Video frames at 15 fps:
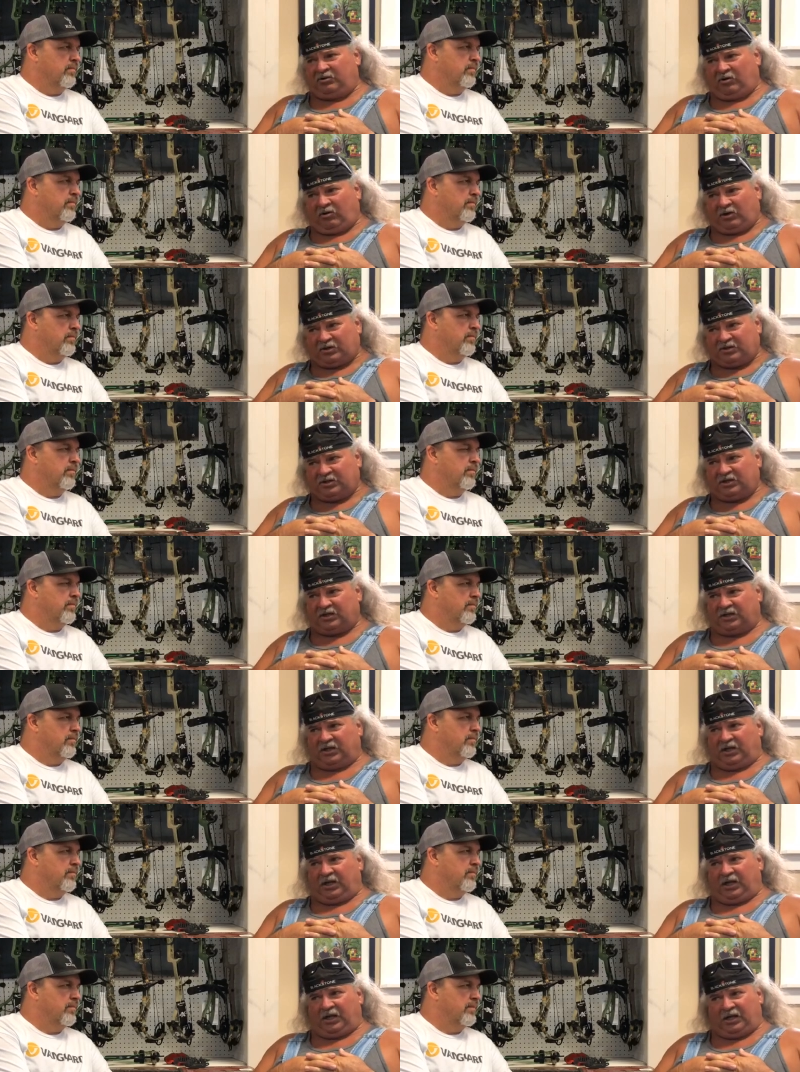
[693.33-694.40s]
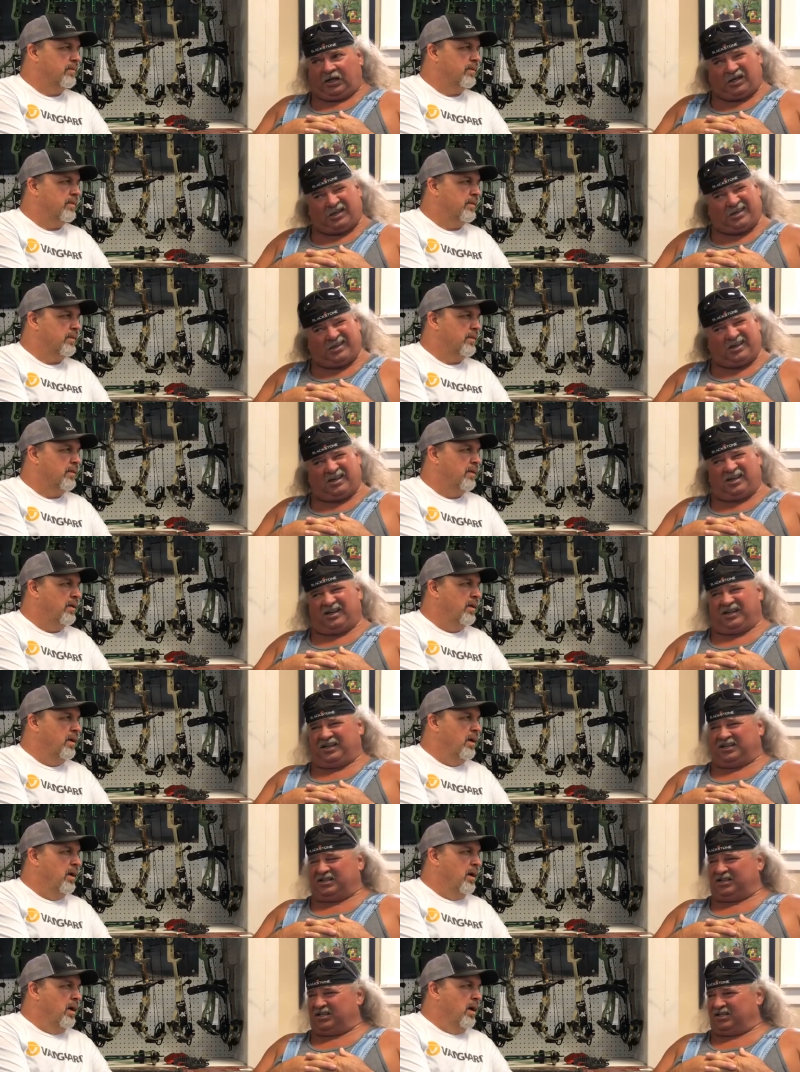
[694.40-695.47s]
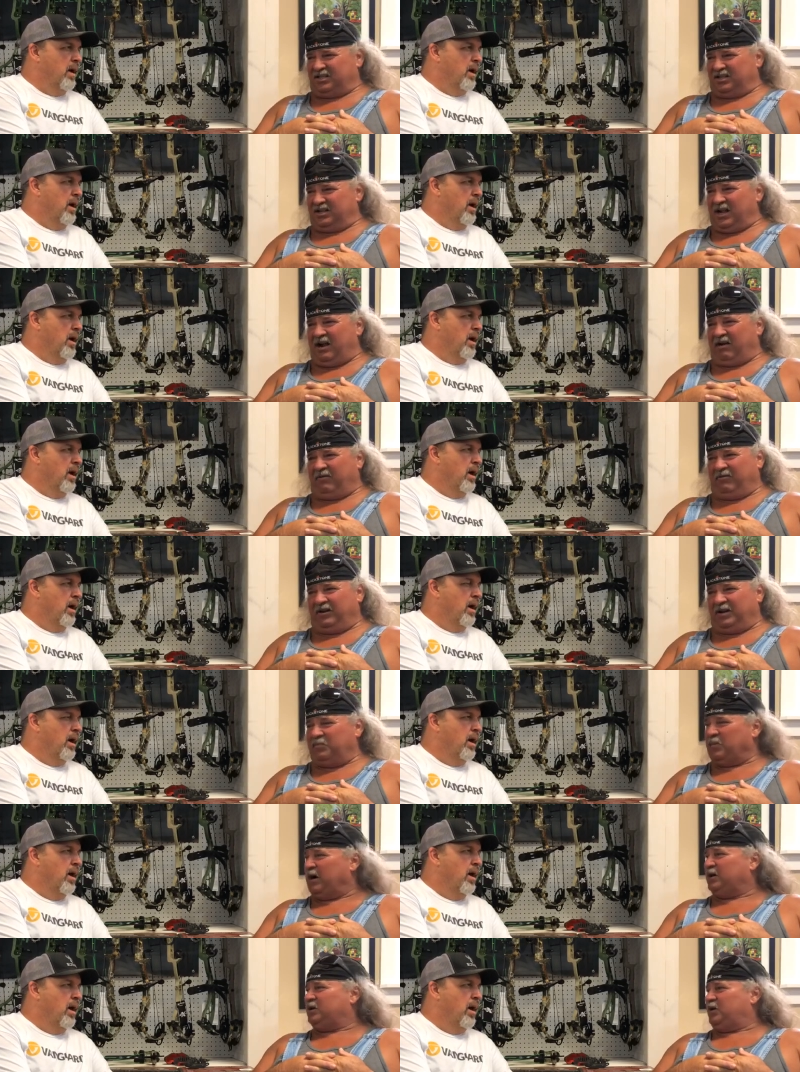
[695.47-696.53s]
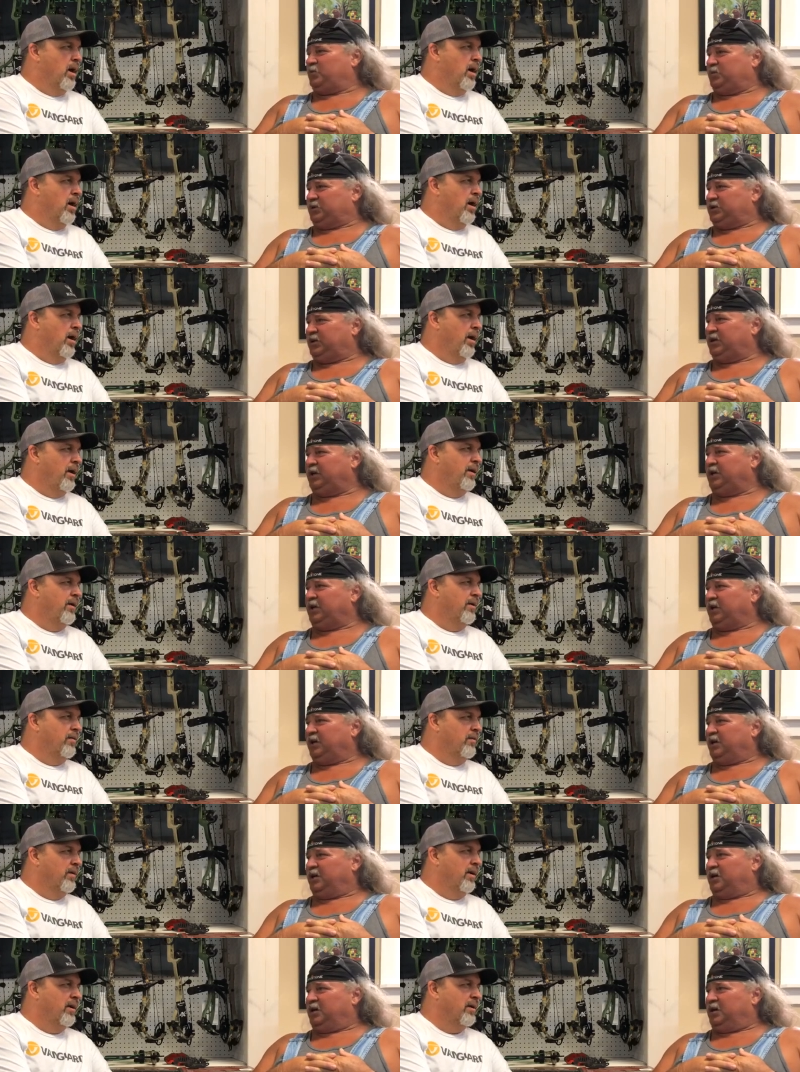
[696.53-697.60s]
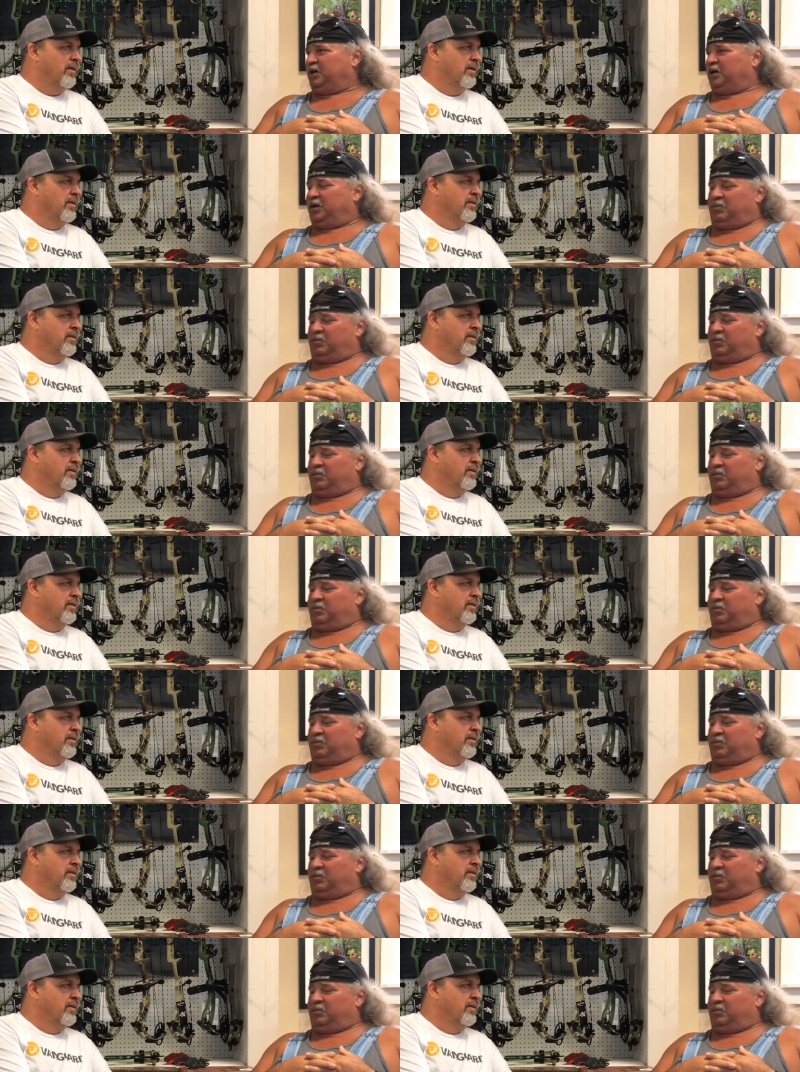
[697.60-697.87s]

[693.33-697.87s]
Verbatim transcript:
Speaker 1: York City. It's not really my cup of tea. Right.